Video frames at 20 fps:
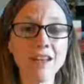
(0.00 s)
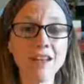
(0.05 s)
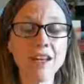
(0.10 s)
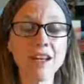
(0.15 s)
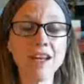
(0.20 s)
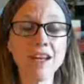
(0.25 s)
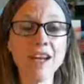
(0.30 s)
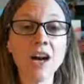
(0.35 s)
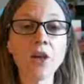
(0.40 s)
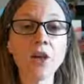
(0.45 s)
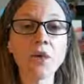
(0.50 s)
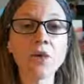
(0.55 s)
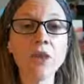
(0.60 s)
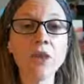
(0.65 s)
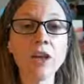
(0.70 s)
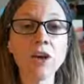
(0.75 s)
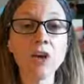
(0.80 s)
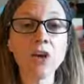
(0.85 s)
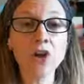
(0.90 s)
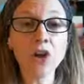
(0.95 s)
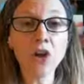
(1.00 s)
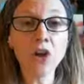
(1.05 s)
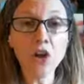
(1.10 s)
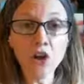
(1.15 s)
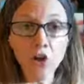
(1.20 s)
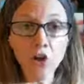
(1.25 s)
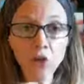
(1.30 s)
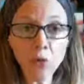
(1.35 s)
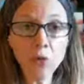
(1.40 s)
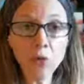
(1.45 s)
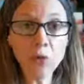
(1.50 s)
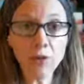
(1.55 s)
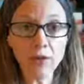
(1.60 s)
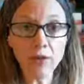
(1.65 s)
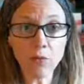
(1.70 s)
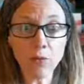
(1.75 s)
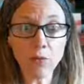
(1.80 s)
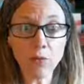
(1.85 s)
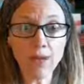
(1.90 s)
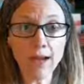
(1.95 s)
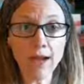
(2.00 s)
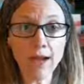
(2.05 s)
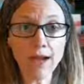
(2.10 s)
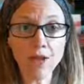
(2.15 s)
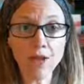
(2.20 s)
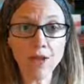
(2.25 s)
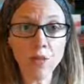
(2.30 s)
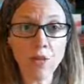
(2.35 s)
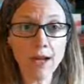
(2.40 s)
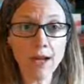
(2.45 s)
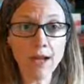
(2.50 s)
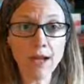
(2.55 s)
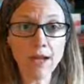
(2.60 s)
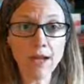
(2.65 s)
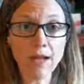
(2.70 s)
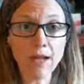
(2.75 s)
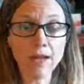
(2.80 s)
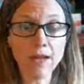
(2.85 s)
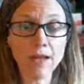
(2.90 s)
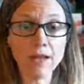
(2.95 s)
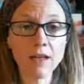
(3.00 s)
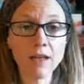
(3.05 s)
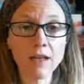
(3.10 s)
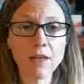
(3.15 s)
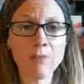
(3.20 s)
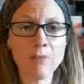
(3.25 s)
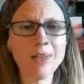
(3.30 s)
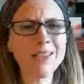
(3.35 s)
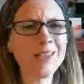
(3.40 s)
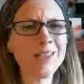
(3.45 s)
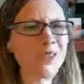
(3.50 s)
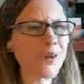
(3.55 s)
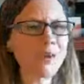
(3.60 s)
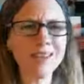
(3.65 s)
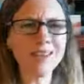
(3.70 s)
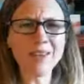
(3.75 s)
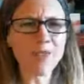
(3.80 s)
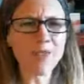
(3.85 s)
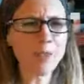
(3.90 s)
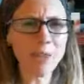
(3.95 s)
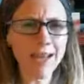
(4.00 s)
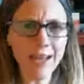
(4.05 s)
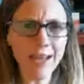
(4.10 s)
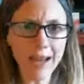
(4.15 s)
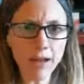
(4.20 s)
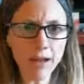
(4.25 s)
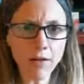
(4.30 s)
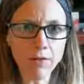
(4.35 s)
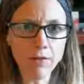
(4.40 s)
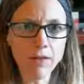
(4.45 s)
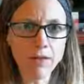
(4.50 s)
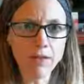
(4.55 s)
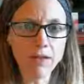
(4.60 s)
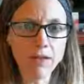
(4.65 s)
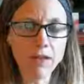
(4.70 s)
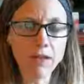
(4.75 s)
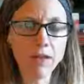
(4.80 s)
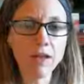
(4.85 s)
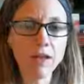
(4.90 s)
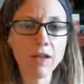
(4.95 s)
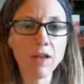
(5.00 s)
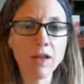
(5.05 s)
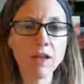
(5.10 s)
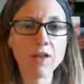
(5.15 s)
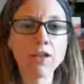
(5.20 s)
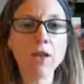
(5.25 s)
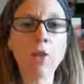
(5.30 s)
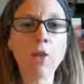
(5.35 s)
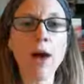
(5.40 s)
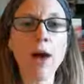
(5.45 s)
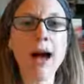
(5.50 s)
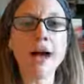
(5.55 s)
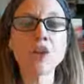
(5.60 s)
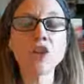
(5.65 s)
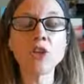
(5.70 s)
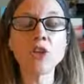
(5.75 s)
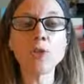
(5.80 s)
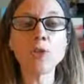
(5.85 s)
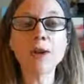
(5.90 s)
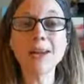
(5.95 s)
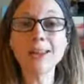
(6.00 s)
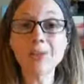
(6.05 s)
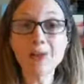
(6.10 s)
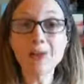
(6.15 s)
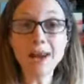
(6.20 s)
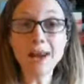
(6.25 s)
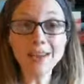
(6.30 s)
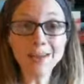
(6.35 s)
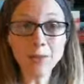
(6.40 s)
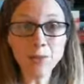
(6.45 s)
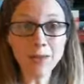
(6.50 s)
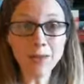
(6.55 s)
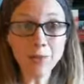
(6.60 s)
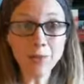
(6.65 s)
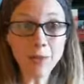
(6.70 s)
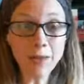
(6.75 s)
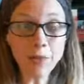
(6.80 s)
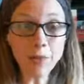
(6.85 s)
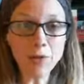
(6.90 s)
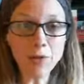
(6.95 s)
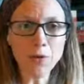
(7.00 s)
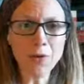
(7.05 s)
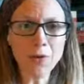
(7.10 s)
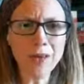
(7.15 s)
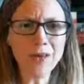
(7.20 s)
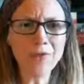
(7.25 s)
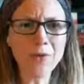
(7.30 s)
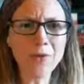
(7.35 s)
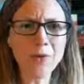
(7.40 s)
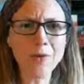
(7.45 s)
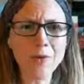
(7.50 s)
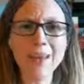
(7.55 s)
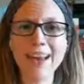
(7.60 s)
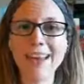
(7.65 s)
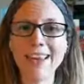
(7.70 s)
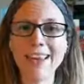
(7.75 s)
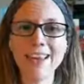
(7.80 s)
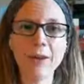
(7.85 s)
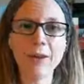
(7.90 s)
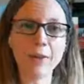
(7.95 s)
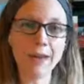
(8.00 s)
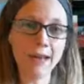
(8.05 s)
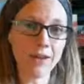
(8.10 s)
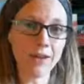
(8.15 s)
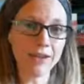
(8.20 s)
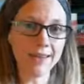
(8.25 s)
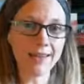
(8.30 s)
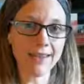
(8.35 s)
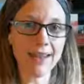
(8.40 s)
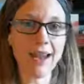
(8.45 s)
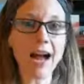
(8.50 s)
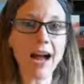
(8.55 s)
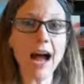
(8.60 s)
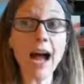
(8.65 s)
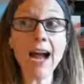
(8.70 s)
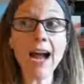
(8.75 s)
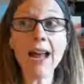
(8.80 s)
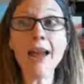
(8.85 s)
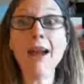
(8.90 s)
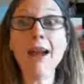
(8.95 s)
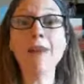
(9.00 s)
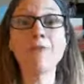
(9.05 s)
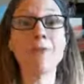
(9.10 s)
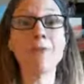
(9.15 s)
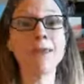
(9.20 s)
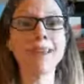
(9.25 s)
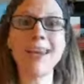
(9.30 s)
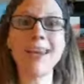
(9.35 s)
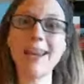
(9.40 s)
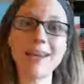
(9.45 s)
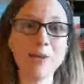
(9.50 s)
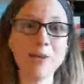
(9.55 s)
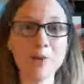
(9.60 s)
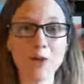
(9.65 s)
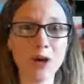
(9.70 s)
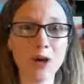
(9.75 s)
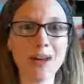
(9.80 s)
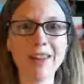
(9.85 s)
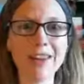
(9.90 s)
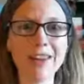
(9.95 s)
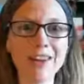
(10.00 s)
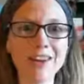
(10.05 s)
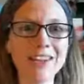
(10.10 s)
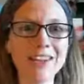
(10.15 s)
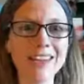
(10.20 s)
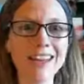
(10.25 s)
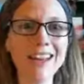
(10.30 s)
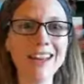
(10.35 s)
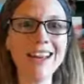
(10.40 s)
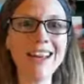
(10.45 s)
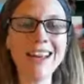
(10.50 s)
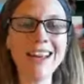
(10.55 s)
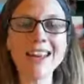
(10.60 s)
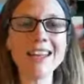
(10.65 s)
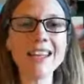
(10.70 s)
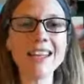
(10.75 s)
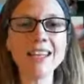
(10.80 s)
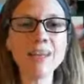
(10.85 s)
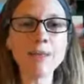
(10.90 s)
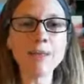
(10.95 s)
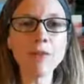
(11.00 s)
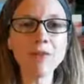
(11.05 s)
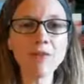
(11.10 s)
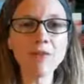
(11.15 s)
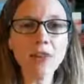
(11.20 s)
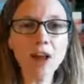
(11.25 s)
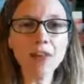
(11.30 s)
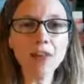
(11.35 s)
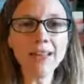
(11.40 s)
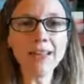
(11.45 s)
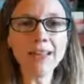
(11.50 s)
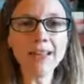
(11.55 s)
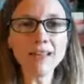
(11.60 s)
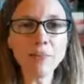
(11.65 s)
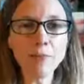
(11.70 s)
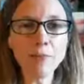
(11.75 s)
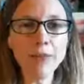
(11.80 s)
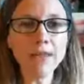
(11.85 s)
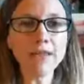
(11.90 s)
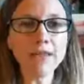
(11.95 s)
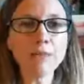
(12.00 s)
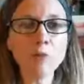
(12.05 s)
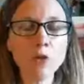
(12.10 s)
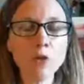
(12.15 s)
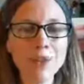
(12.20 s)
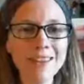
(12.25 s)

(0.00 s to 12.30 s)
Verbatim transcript: not only are you going through that, you and I, but so is everybody else. So as you are interacting with people, if you're like, okay, Crissy, I have been gaining more clarity, things have been falling into place more